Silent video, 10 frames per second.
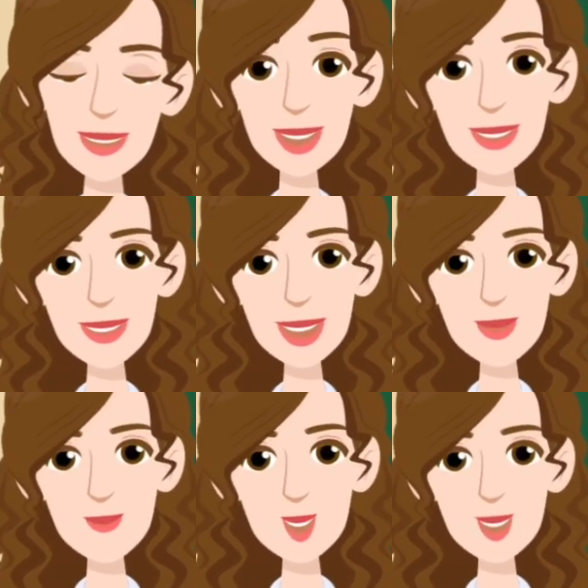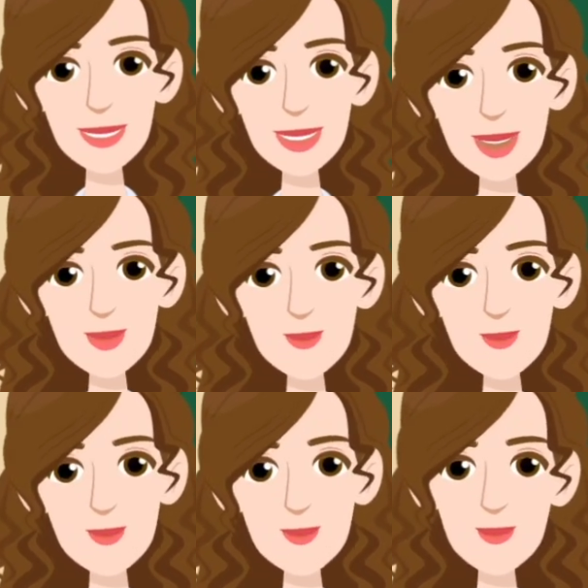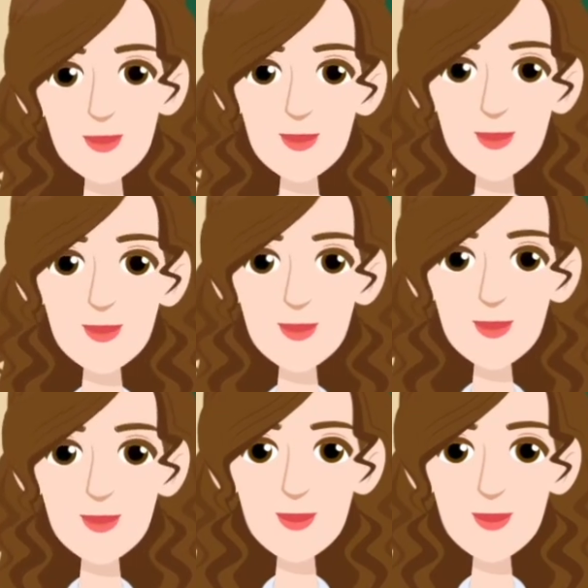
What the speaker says: like loan approvals or insurance claims,